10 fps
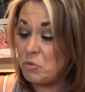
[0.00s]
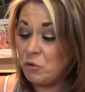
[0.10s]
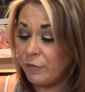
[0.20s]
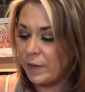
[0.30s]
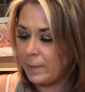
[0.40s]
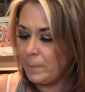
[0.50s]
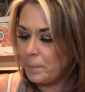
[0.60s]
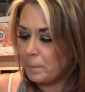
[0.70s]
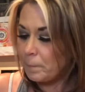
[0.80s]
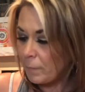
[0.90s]
moving
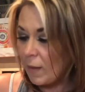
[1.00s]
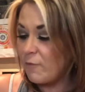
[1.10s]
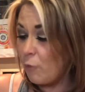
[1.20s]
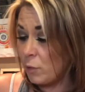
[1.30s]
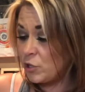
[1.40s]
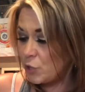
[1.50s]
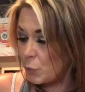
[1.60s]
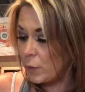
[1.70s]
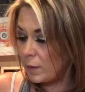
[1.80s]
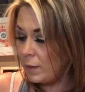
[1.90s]
for
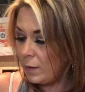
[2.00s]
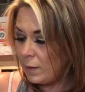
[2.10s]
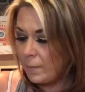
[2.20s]
sure,